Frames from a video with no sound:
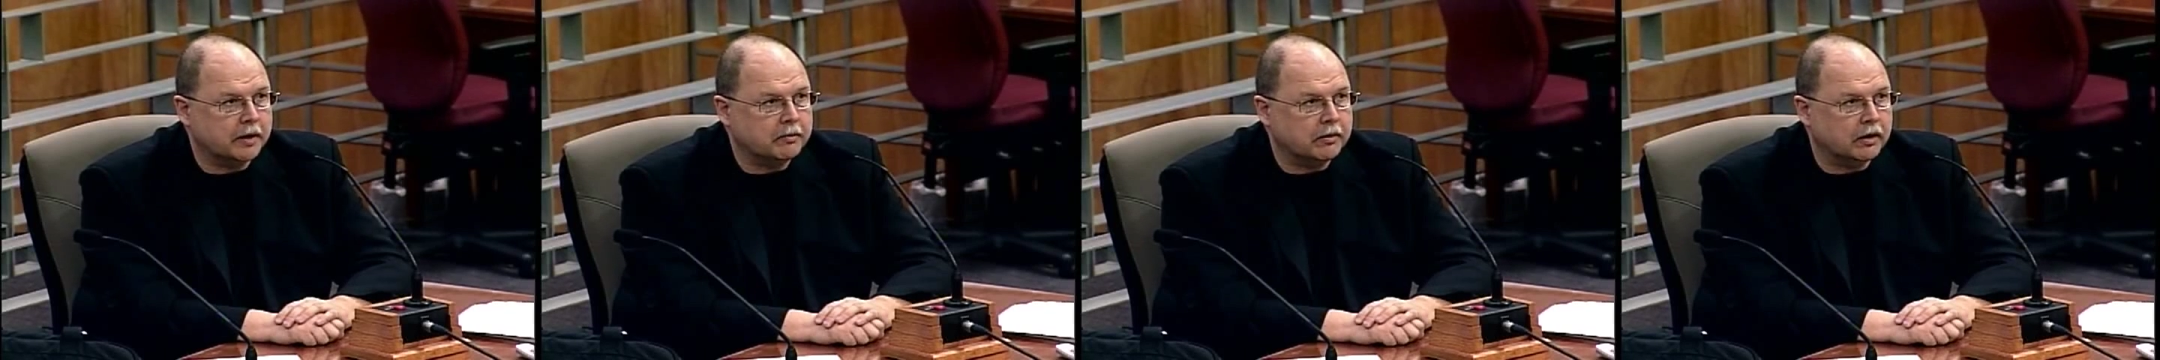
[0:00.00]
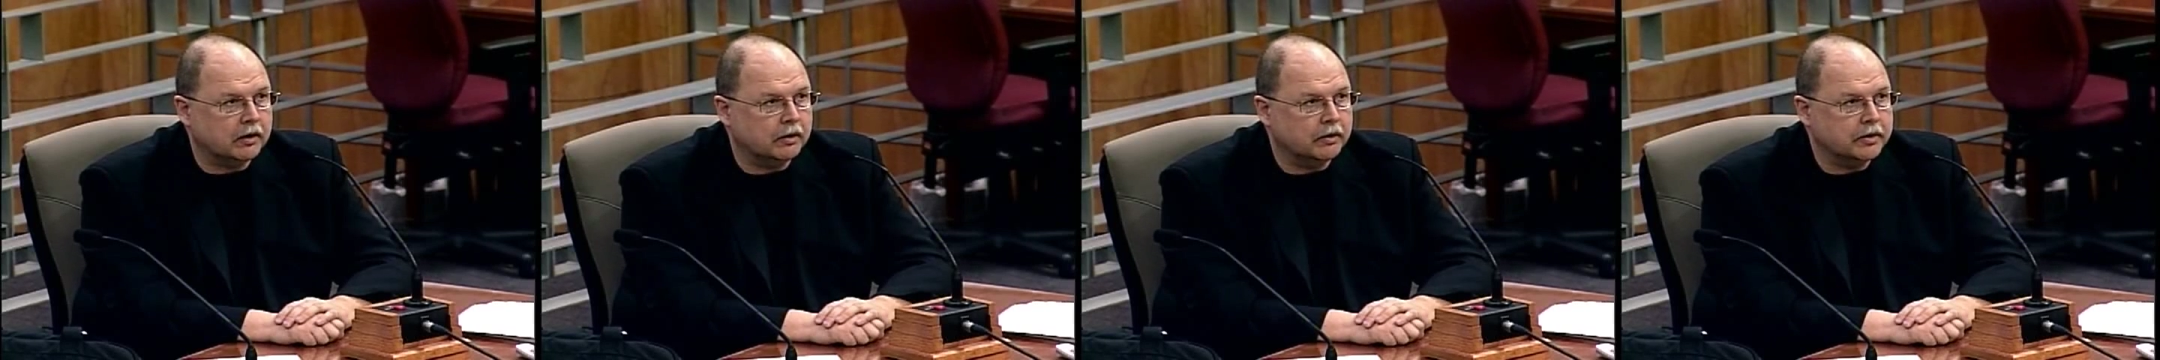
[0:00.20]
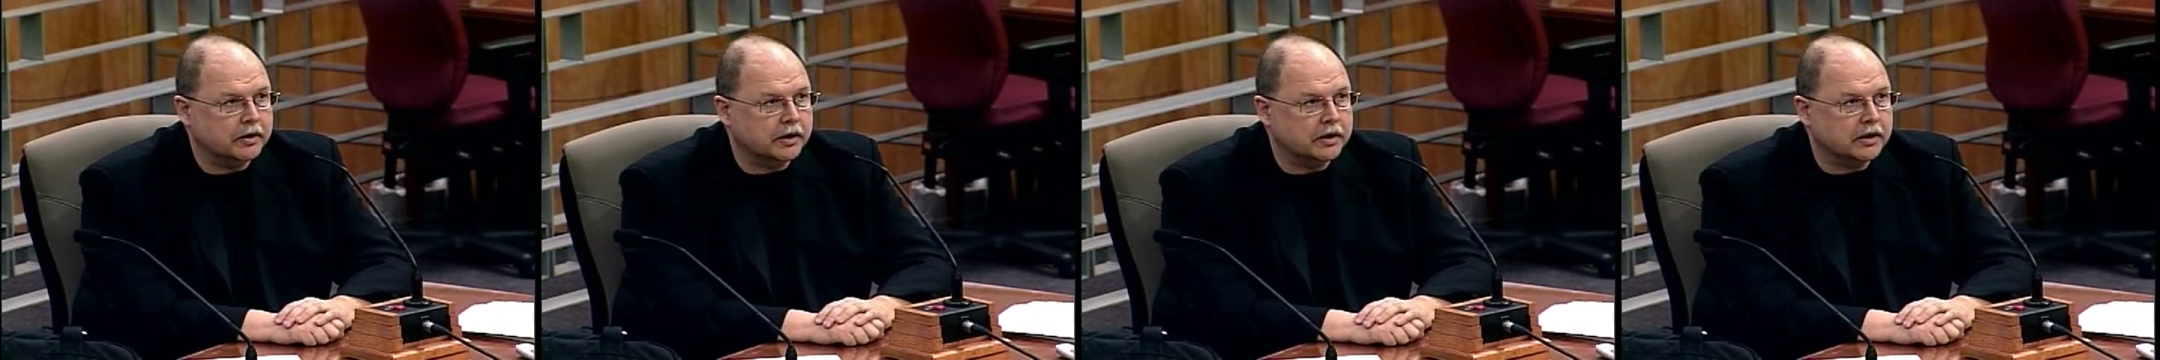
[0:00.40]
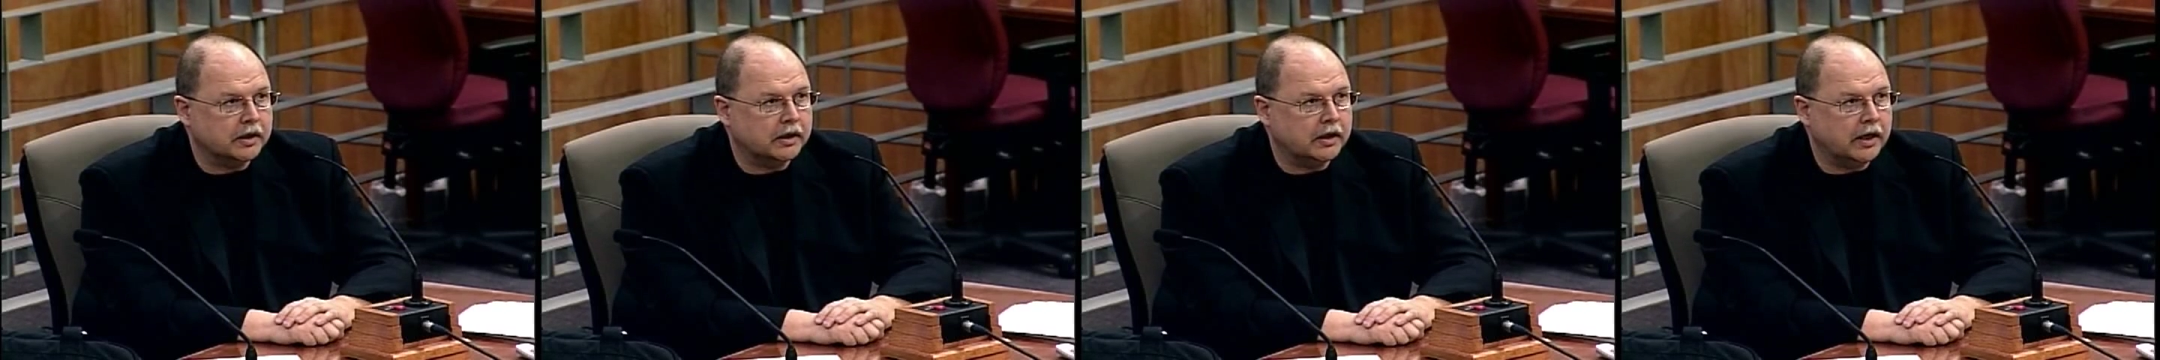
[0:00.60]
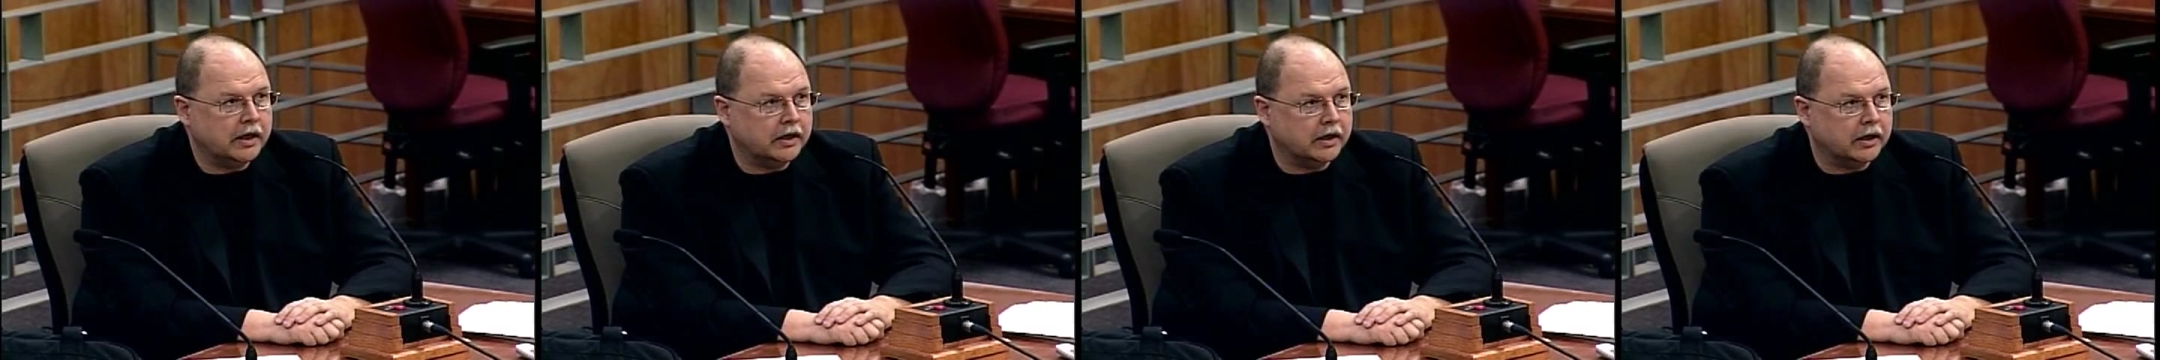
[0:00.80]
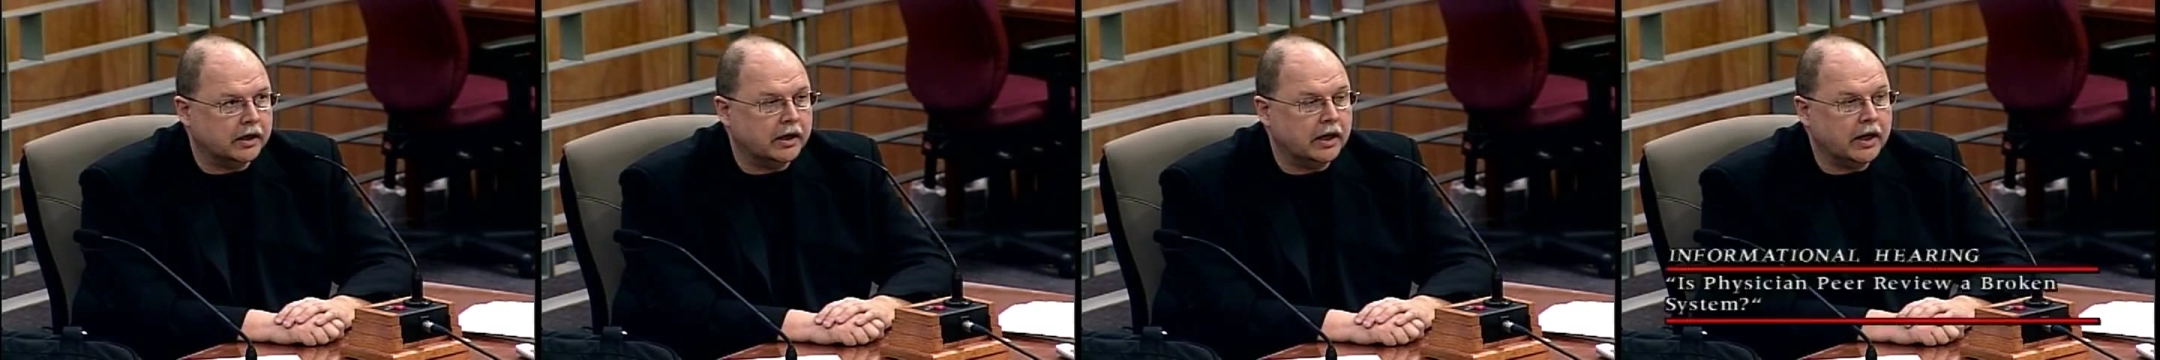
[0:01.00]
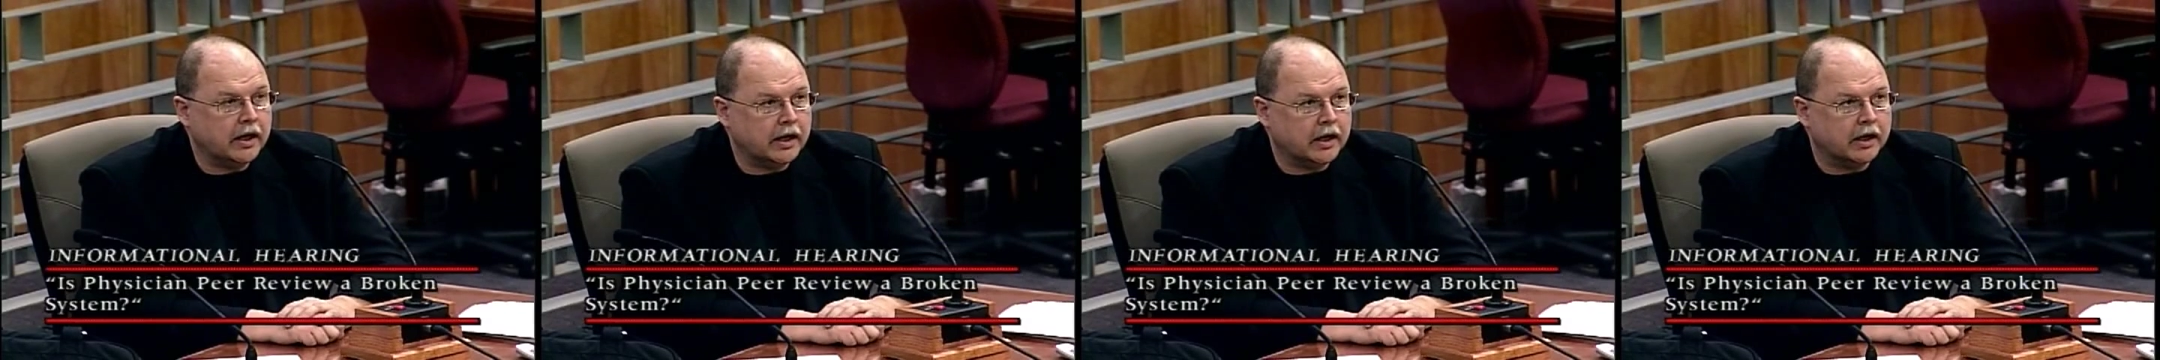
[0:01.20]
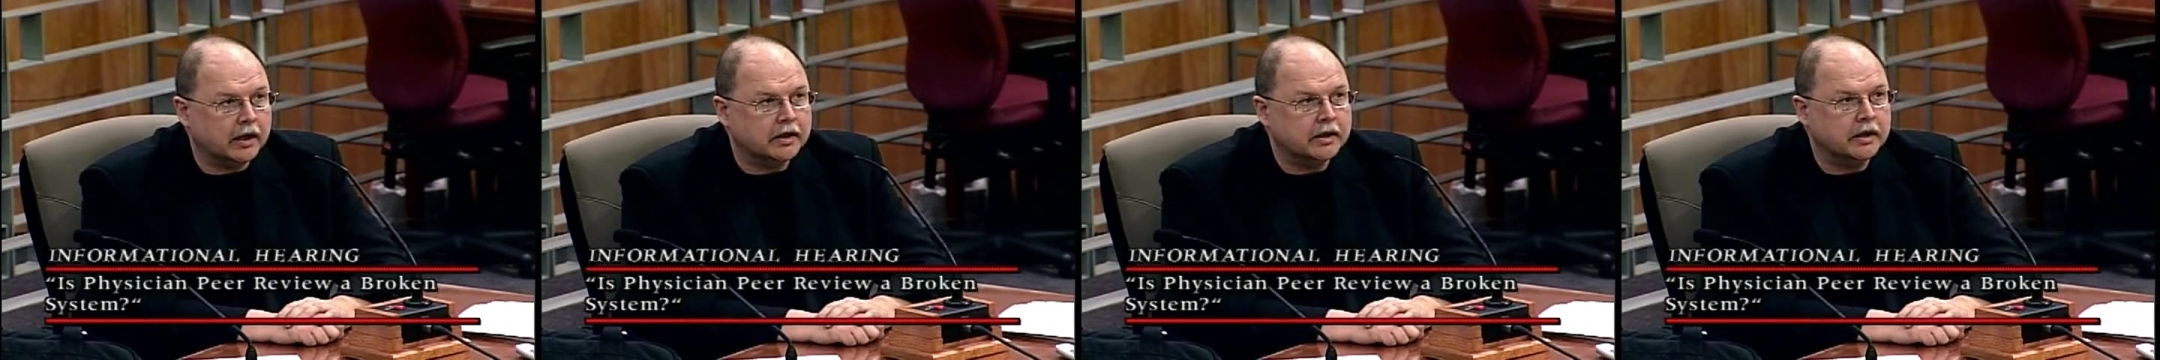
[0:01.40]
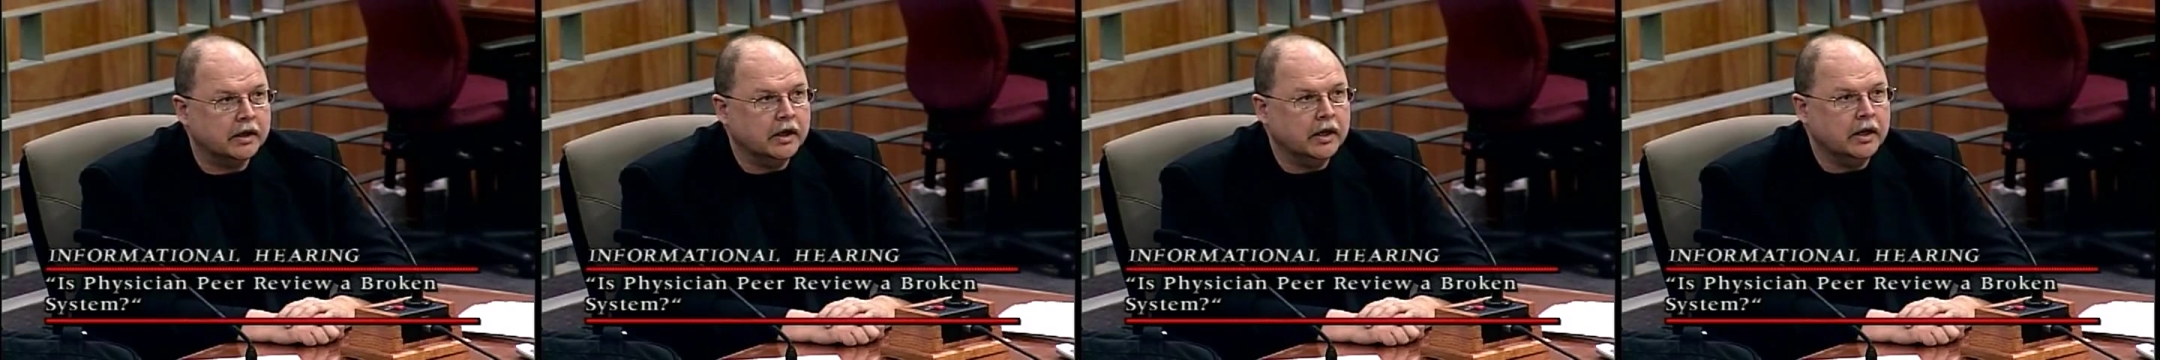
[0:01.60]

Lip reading: conclusions that they did, and